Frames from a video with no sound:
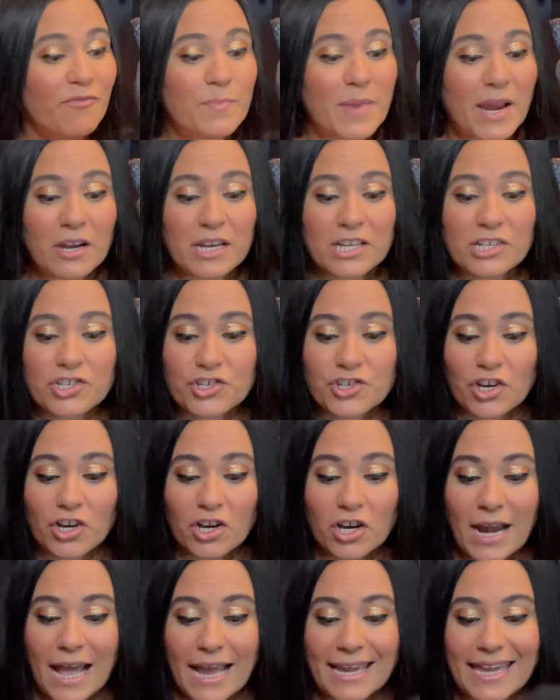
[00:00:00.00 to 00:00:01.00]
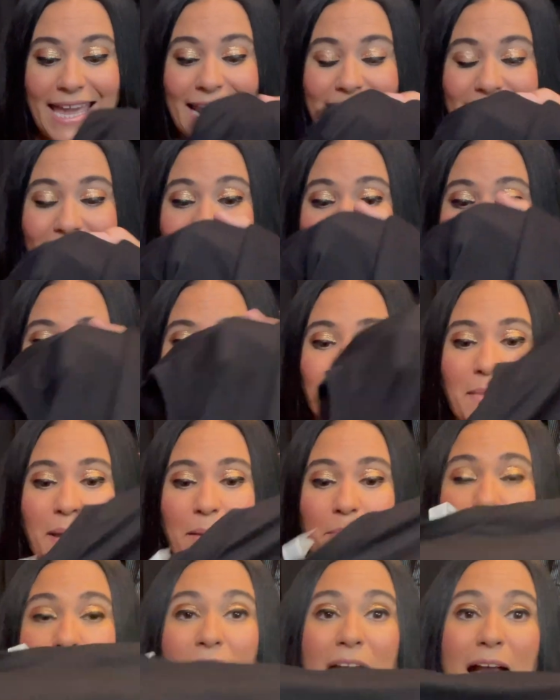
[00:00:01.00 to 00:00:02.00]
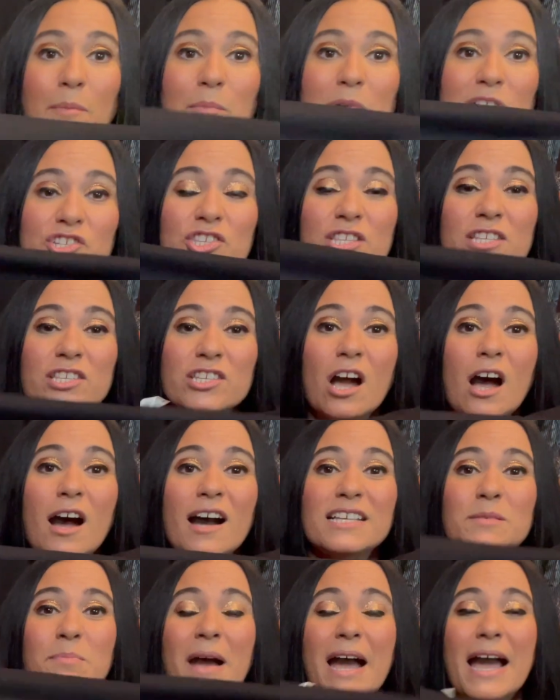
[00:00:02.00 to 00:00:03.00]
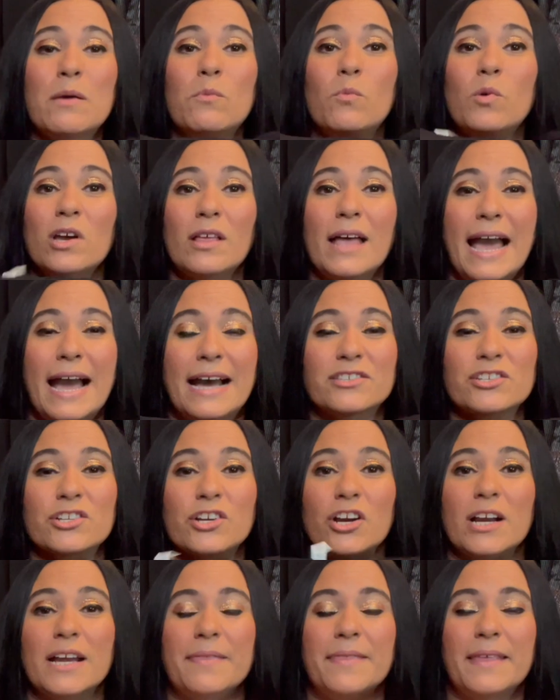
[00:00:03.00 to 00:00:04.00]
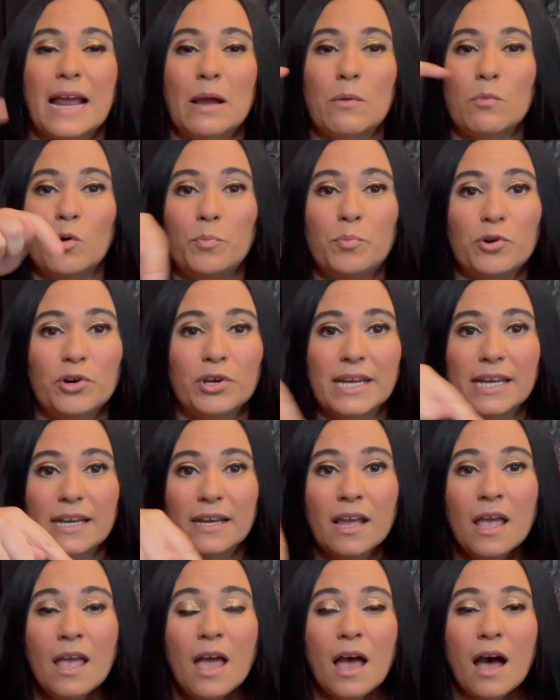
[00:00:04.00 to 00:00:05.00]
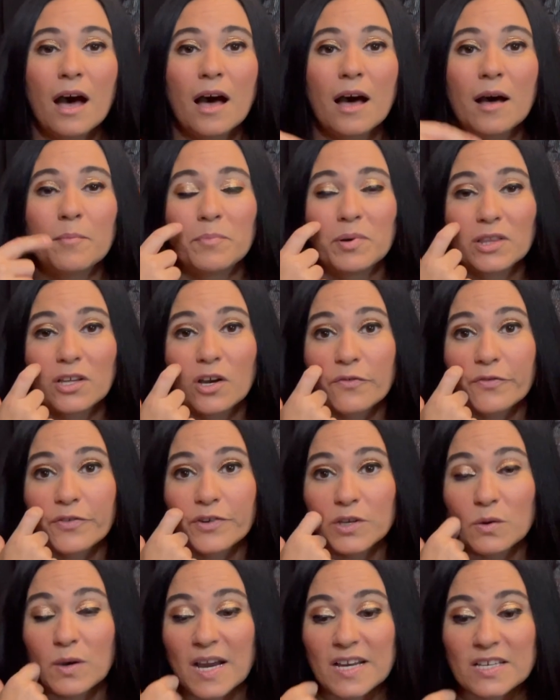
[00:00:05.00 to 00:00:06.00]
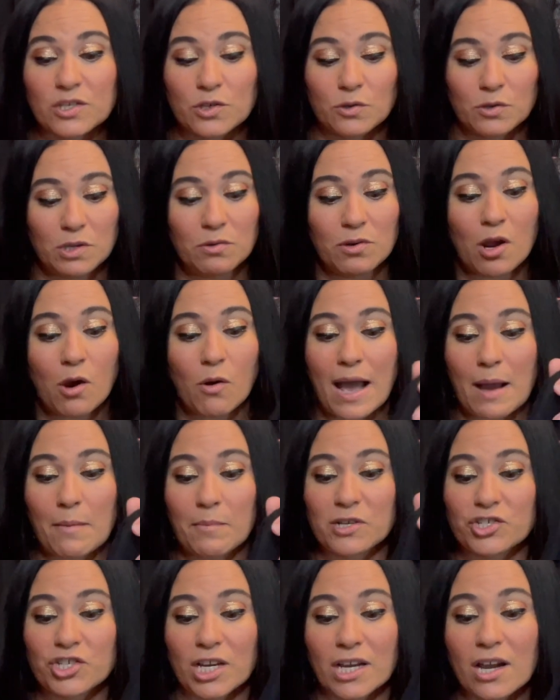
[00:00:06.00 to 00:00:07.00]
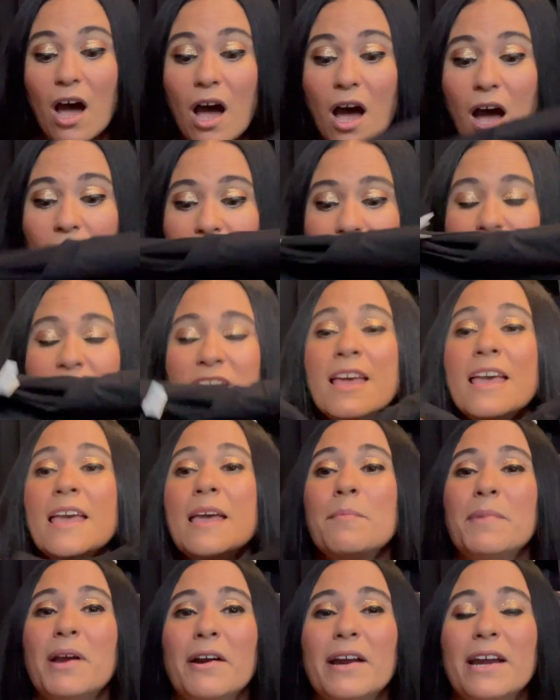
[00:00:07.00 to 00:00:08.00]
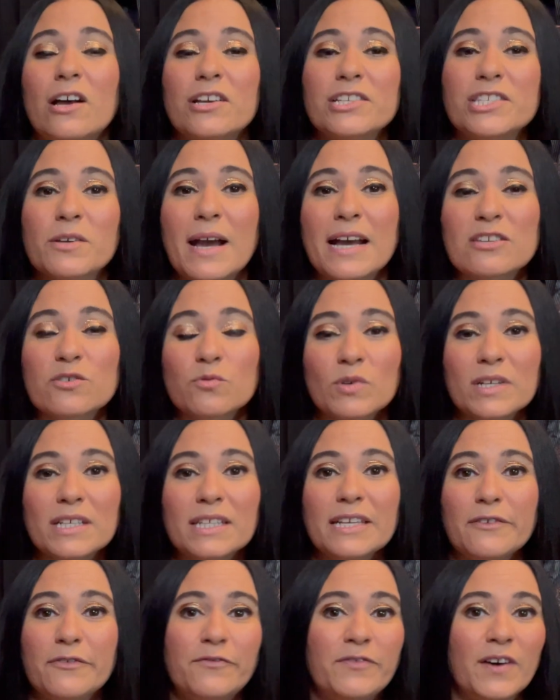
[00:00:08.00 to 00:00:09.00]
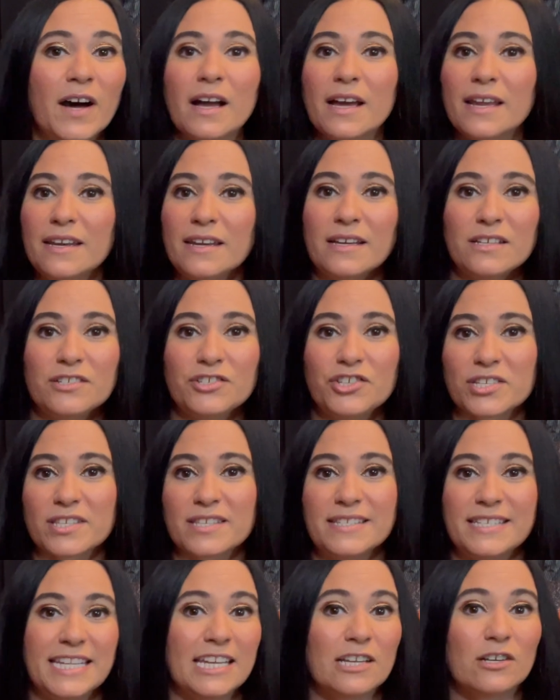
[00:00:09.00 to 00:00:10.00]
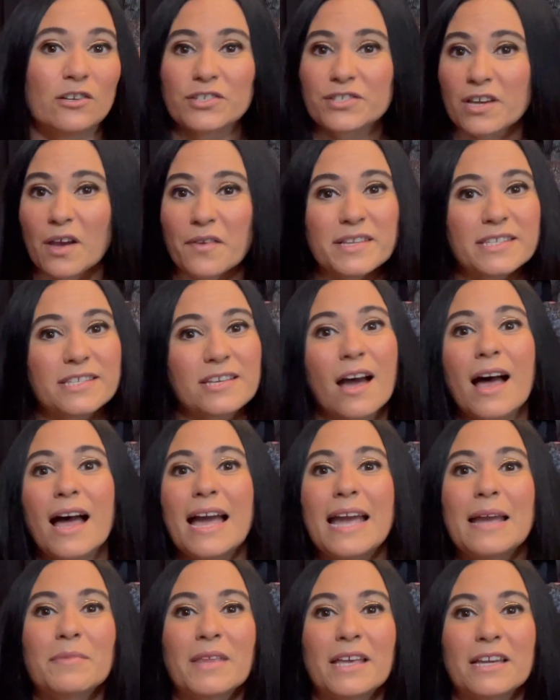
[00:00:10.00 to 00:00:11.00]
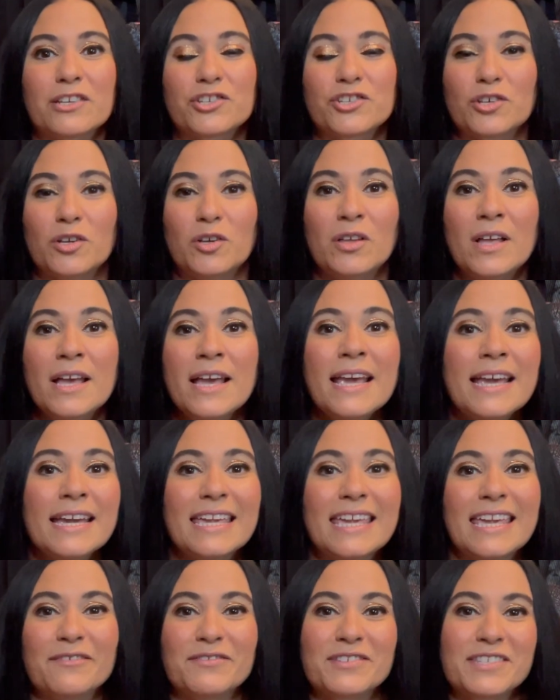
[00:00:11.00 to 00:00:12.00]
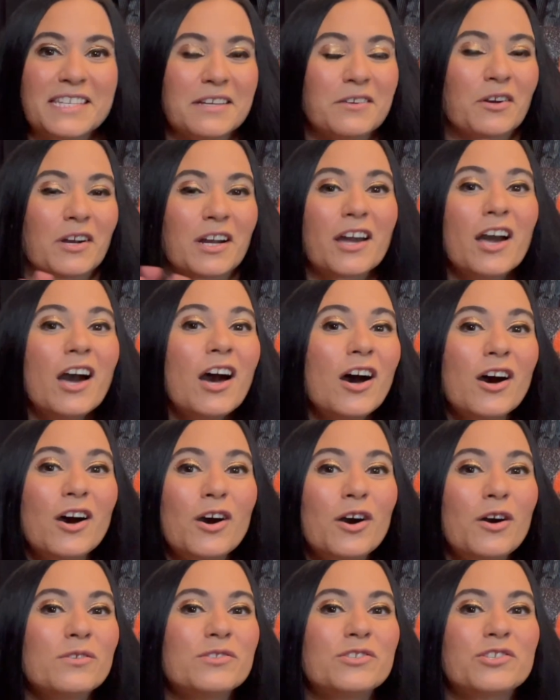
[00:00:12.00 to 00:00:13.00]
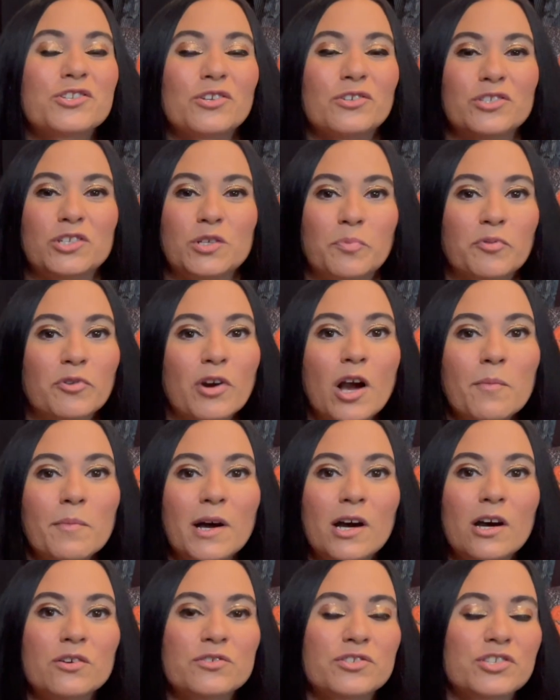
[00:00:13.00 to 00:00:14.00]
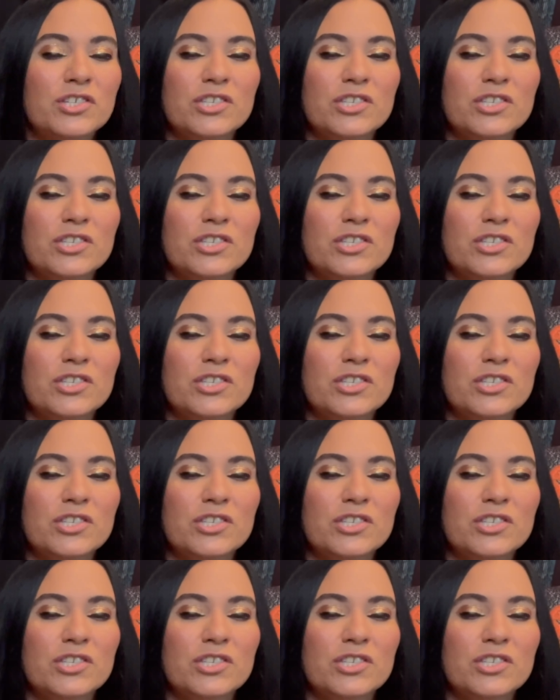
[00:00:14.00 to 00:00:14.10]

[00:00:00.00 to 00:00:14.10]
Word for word: Mary's shirt. I cannot remember how much this cost, but I will ask her and then I will put it um, below for you guys so you know how much it costs. Mary also has really fun just deals all the time. Like she'll give secret codes, she'll do promos.